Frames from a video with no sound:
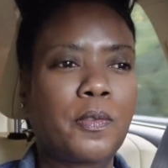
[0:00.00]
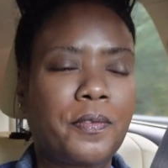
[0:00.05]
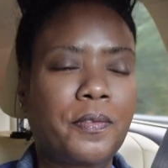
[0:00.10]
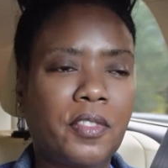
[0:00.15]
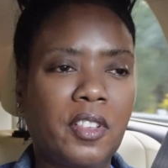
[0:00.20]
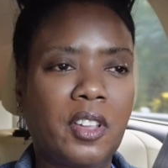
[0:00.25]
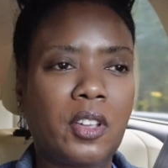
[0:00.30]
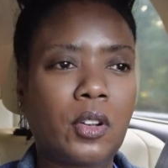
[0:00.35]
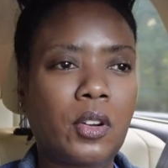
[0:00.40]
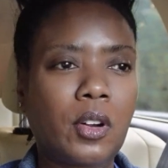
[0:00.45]

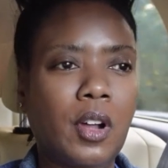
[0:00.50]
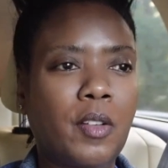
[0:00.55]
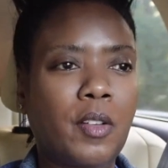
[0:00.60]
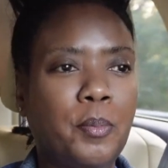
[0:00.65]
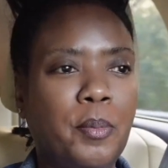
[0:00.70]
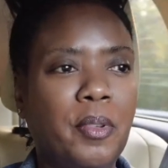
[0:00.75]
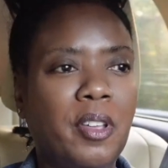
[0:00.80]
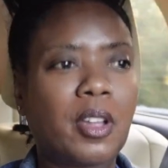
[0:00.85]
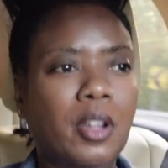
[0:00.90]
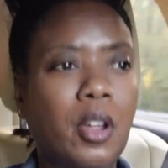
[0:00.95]
fear
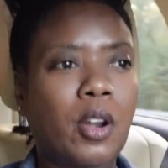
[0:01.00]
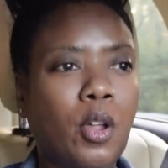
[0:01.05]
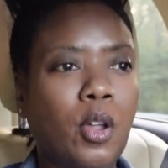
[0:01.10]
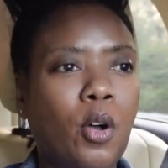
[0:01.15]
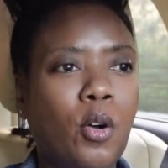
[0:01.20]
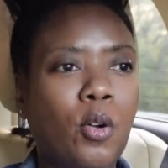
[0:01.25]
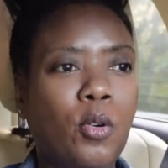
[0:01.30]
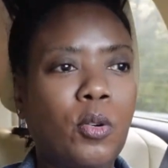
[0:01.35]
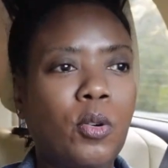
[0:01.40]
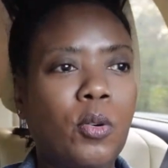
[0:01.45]
of being
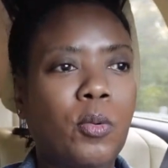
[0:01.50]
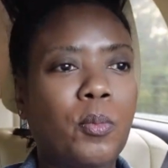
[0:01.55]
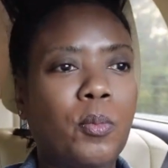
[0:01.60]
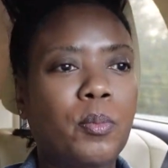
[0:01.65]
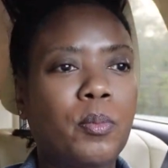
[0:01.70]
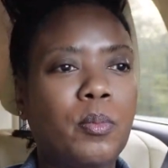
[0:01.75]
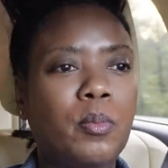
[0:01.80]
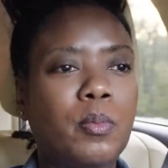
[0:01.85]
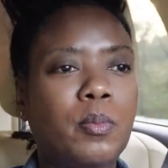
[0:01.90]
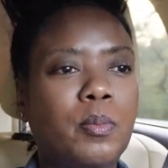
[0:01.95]

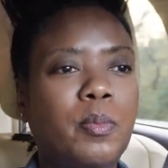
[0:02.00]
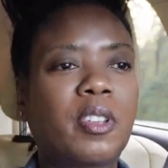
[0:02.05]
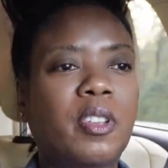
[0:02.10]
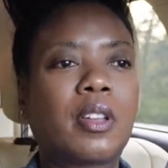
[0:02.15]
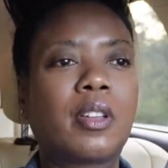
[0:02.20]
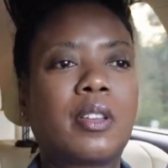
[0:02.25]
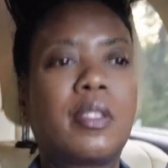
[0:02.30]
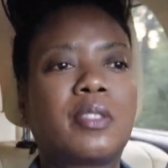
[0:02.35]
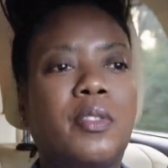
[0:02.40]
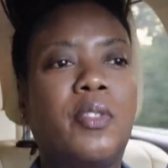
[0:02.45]
alone
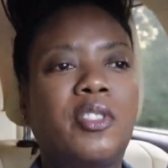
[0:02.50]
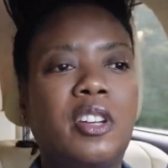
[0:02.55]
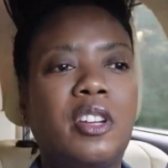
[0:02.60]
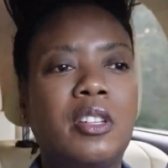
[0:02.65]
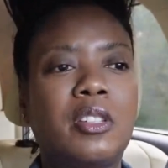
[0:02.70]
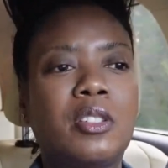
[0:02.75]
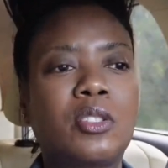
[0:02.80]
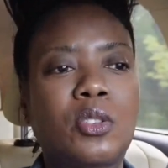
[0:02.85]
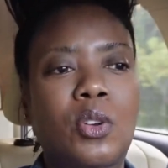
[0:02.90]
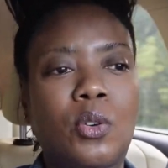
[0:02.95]
because of an
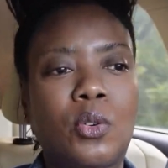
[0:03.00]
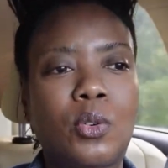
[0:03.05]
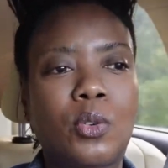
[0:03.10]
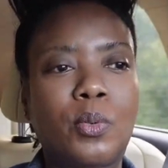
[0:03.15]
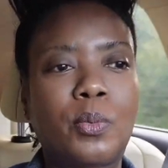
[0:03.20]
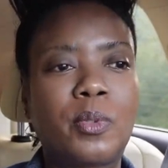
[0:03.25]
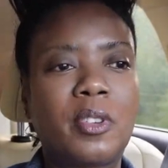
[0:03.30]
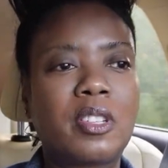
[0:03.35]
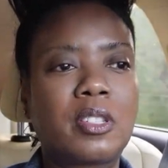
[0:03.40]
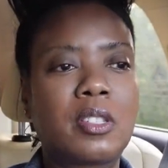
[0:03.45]
internal
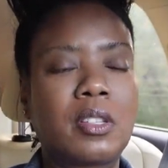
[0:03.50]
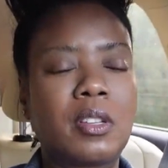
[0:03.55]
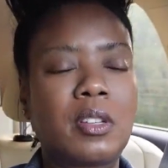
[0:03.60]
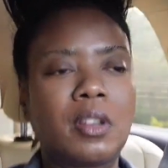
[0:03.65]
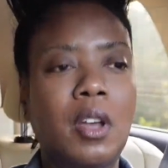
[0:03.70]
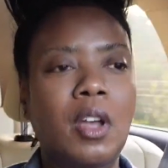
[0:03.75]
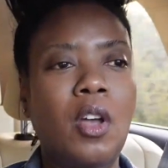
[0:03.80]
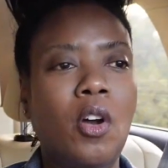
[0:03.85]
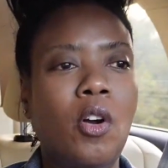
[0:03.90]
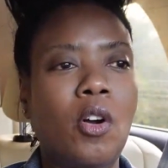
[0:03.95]

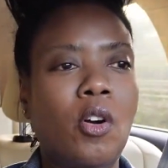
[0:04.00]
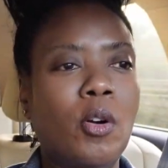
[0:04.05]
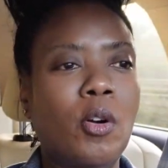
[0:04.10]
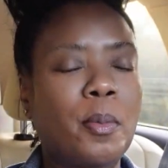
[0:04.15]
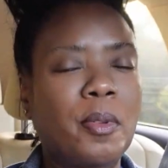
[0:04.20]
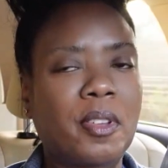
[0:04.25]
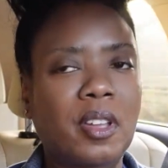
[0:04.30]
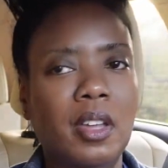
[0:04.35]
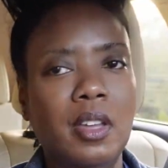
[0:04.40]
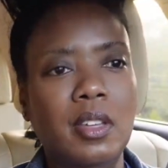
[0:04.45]
reason or
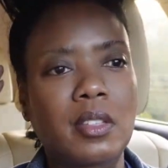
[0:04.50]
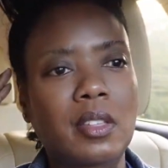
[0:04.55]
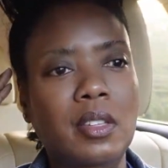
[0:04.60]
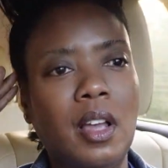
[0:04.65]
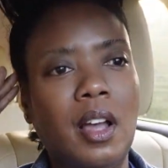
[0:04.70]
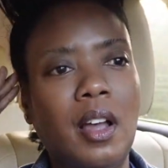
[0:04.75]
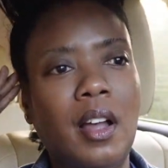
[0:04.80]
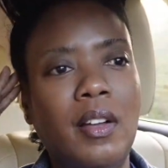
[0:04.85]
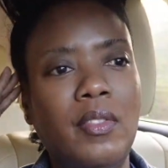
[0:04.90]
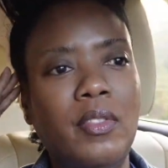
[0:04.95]
because
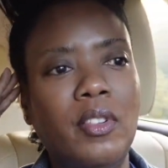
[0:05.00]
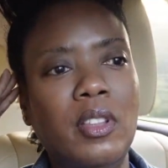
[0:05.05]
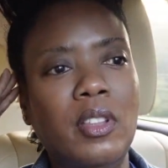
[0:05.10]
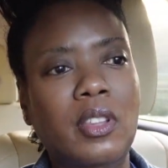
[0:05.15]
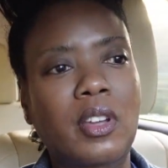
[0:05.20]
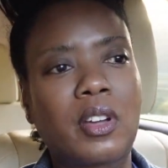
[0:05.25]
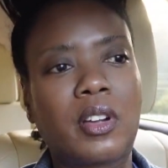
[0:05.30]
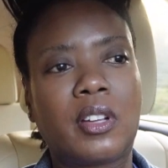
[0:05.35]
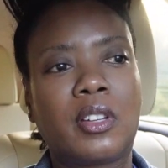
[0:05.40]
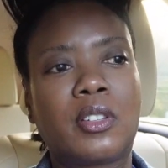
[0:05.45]
of
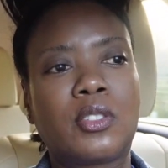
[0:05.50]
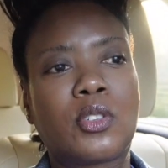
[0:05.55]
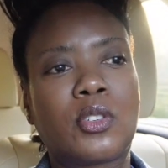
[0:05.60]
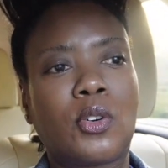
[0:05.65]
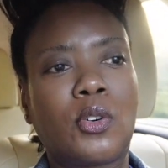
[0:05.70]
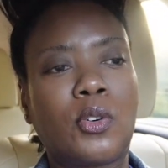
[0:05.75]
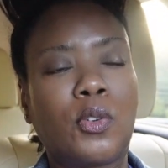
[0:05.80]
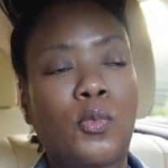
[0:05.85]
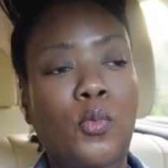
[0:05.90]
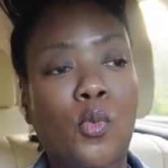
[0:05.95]
their
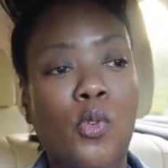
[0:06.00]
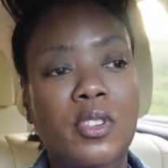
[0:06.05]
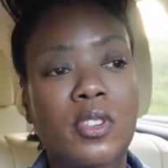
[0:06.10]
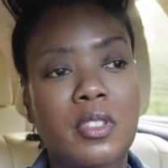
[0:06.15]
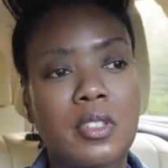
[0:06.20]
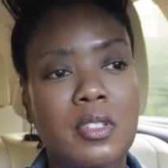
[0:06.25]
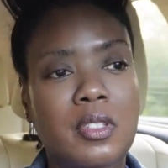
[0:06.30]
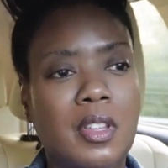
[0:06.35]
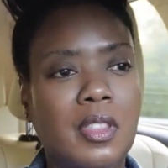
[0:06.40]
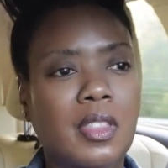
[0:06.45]
internal
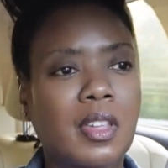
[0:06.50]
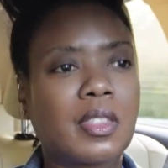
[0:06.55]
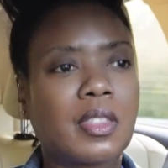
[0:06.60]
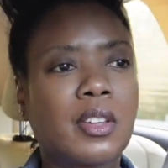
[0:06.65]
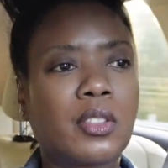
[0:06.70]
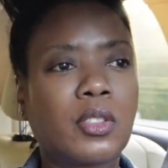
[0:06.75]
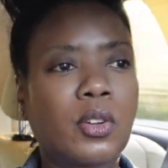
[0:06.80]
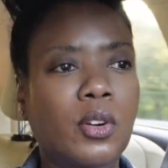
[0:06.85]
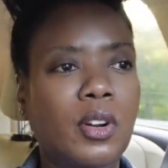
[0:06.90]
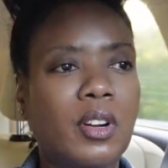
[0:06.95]
voices that they
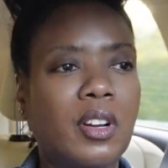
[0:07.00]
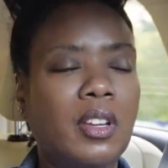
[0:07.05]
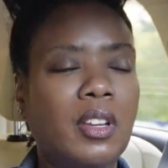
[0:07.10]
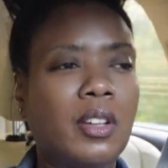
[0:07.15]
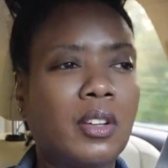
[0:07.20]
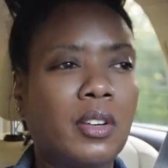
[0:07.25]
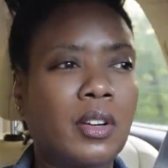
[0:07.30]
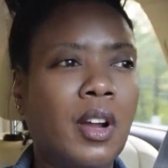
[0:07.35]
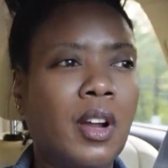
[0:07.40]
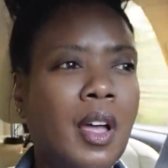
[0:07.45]
think they're going to
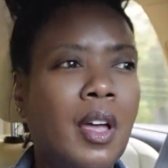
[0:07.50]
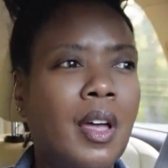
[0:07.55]
hear,